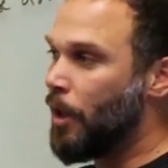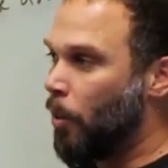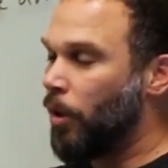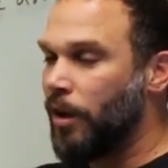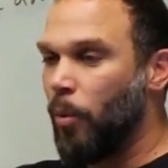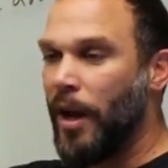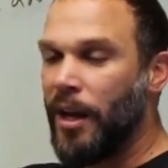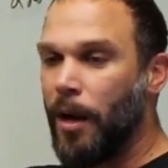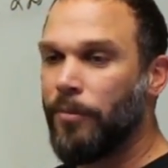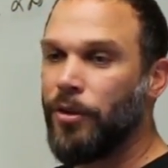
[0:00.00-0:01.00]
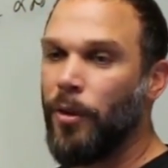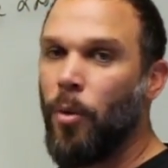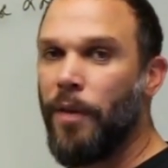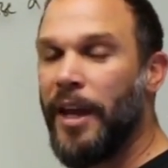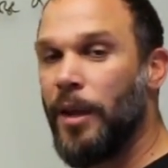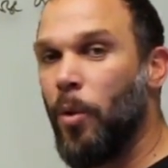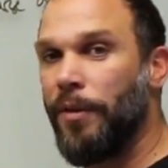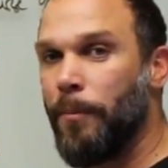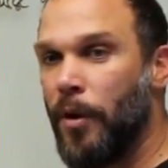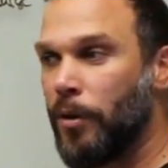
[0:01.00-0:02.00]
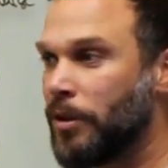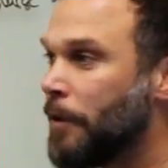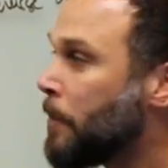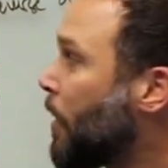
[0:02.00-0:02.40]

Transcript: work your way up to the one that you want the most.